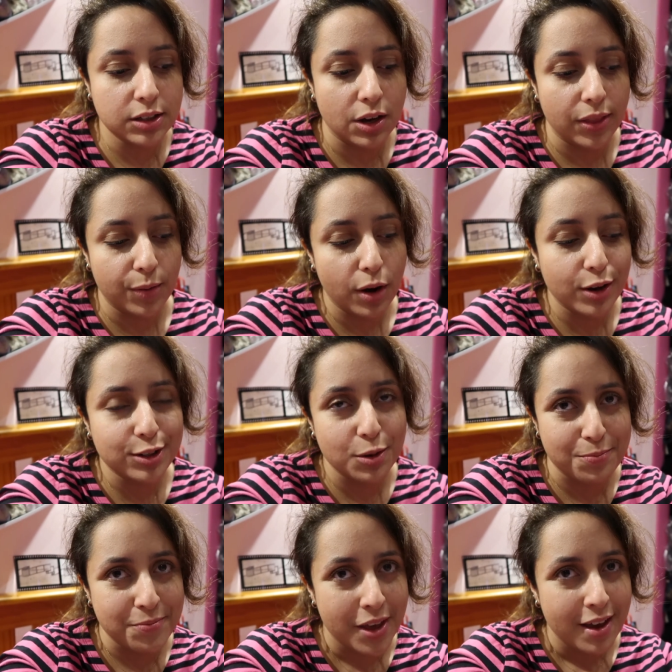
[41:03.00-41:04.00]
You know, there are
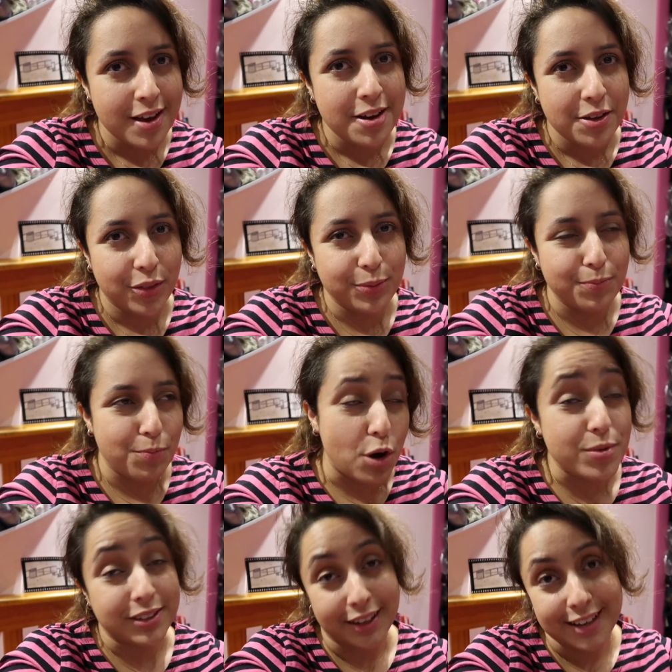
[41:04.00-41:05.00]
some
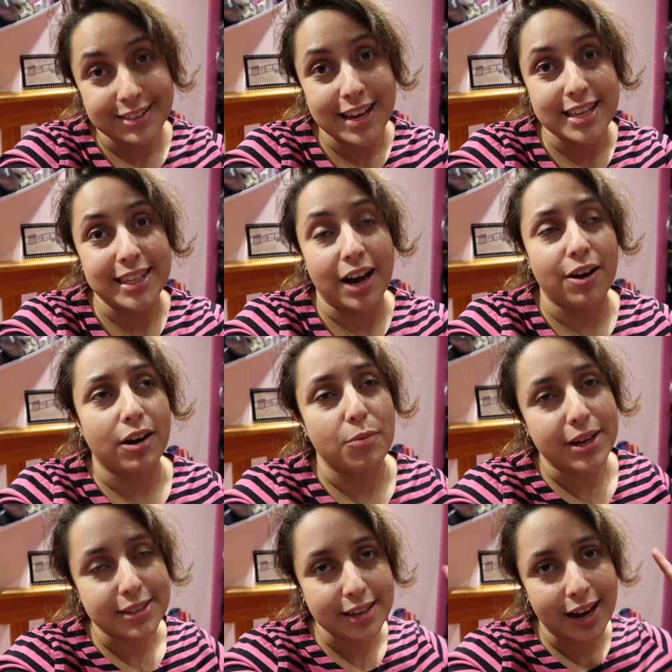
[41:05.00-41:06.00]
moments, like I said, that are a
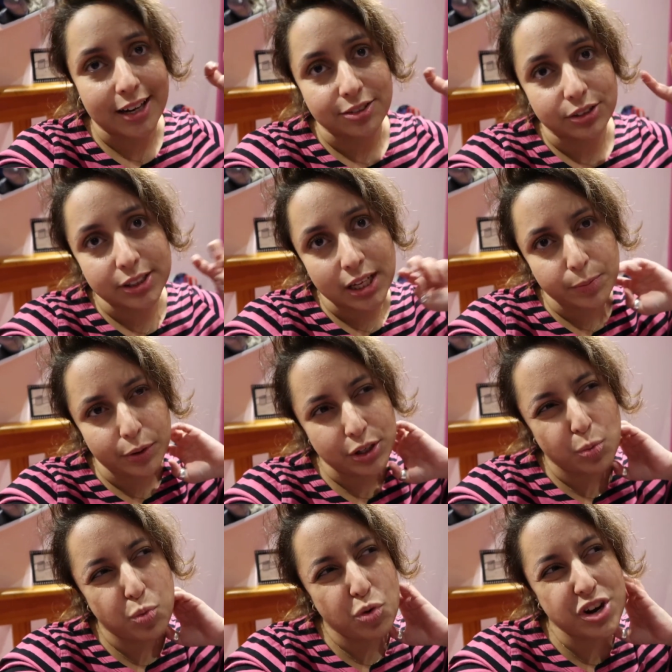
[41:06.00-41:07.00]
bit adulty, but
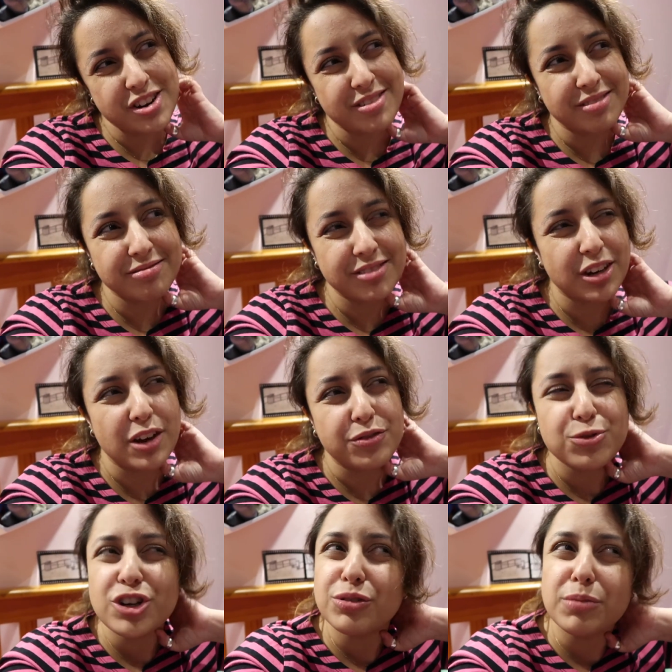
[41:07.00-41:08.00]
you wouldn't, you know,
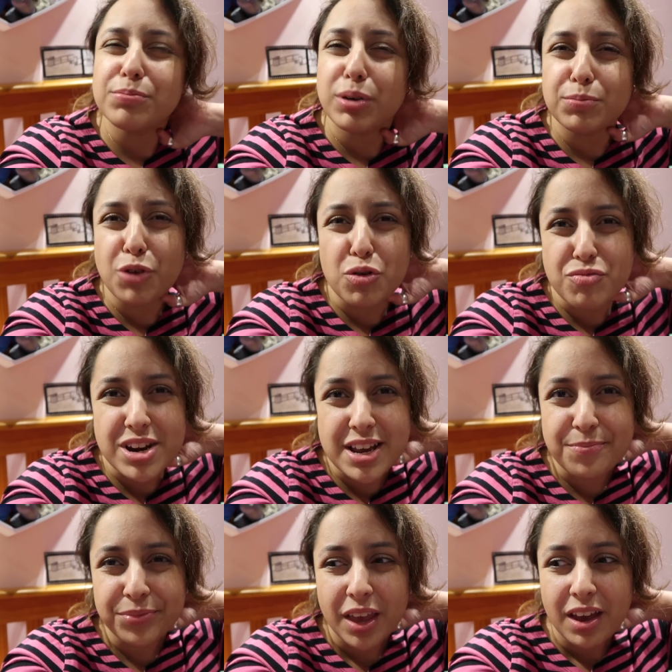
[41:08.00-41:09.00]
if children won't
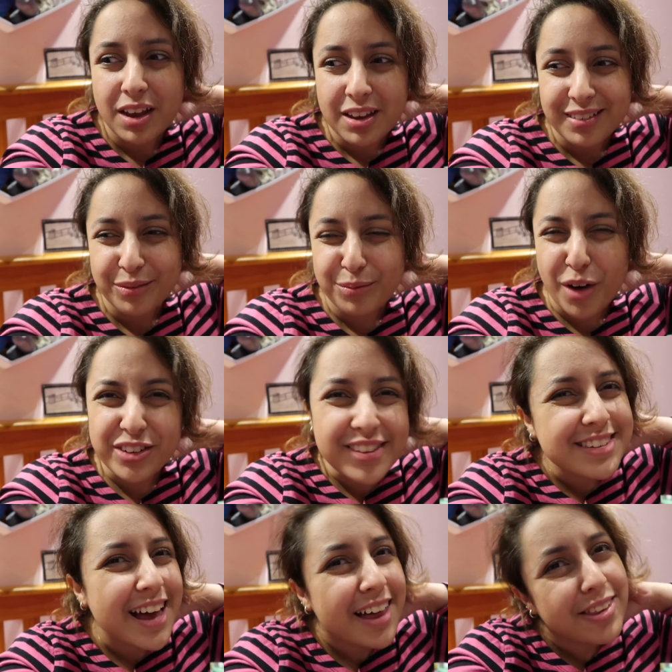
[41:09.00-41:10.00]
really
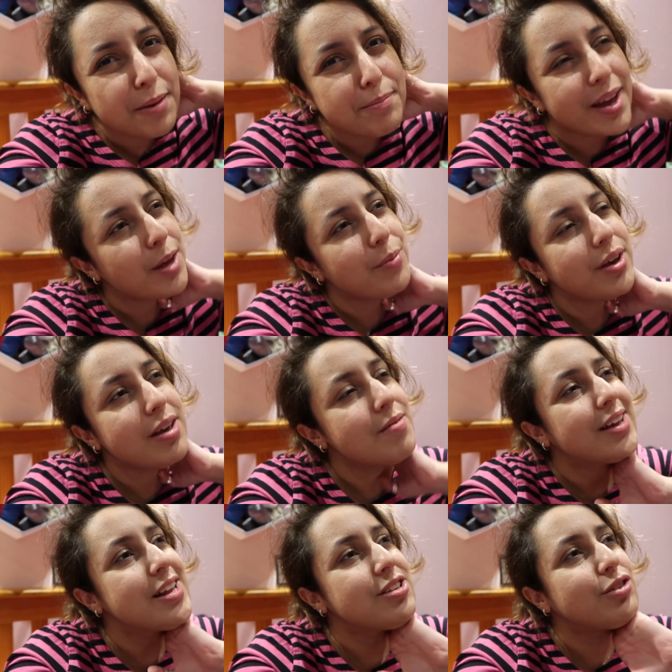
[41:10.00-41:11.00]
understand them maybe,
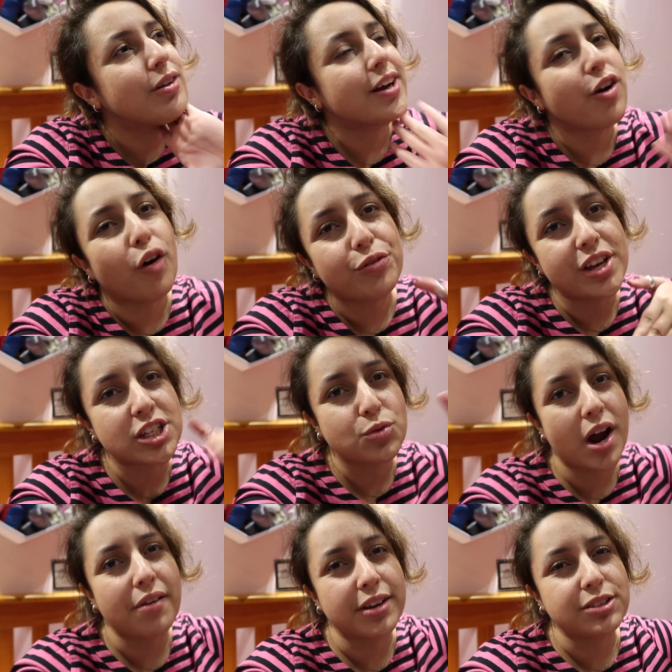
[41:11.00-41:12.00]
and it's not like obvious
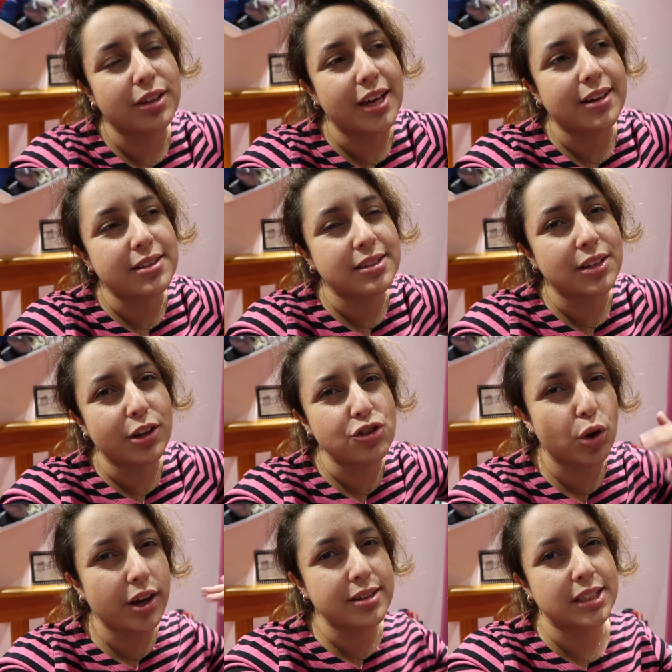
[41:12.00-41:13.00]
swearing, so they could still
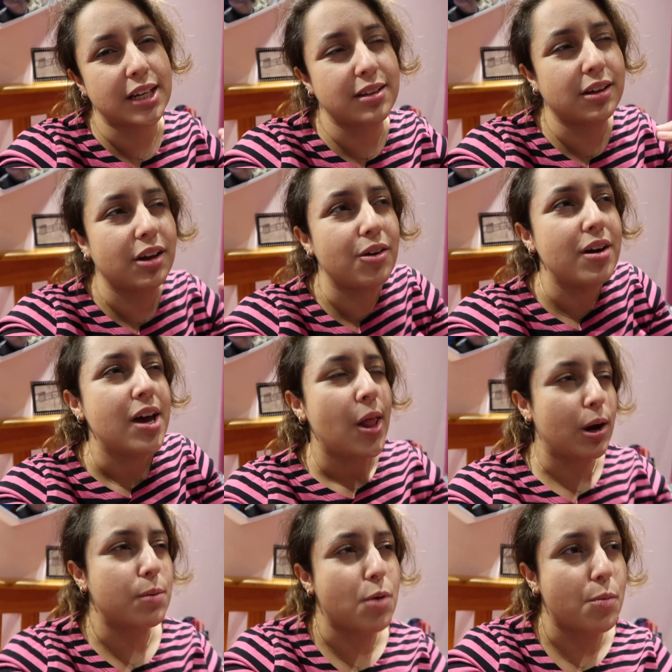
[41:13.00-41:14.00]
enjoy it, because, you know,
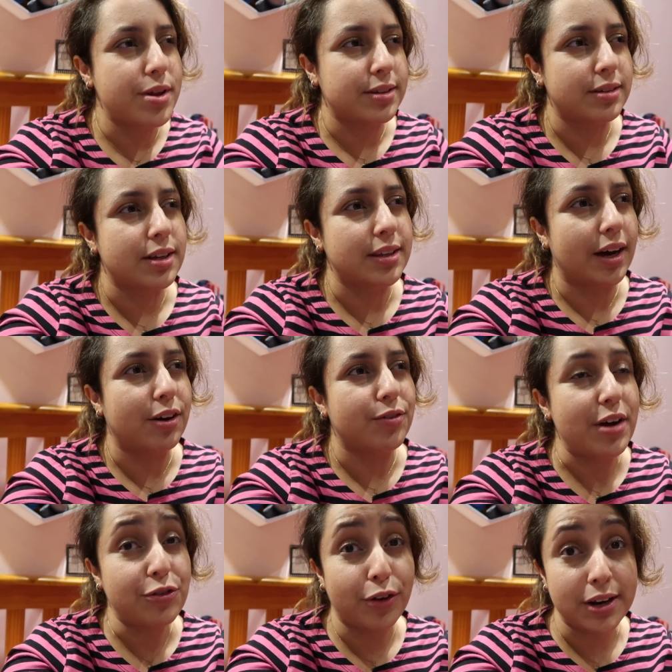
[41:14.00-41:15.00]
there are moments in it that are
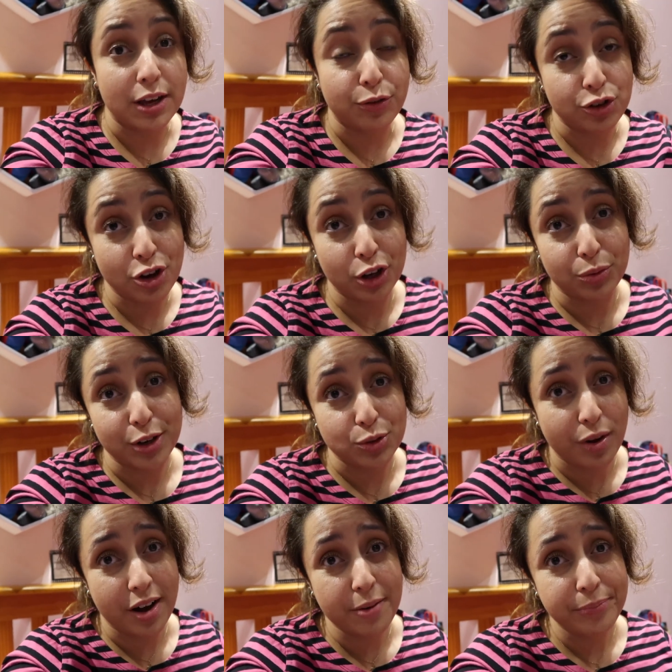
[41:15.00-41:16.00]
very funny for children as
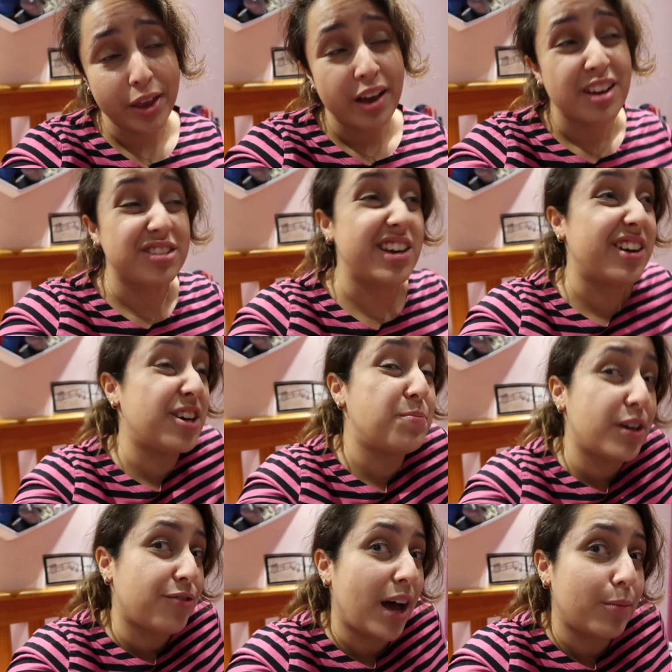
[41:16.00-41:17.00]
well. So it could
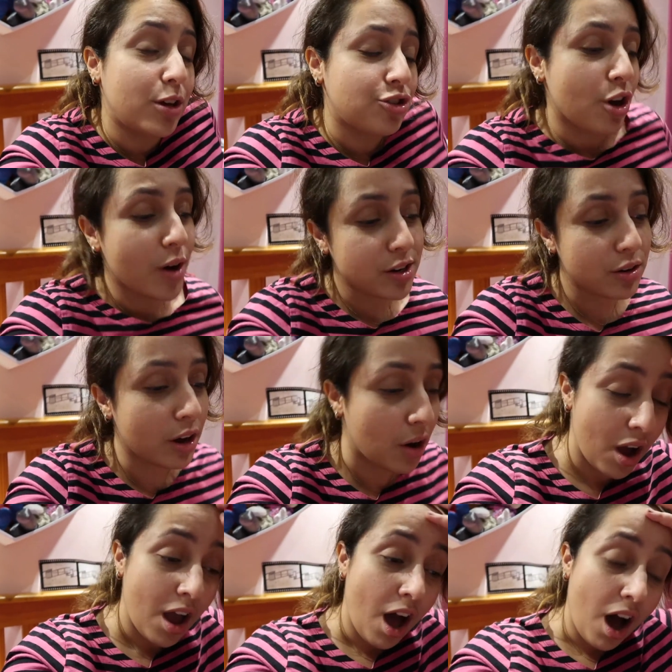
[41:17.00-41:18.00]
be a family show, I don't know.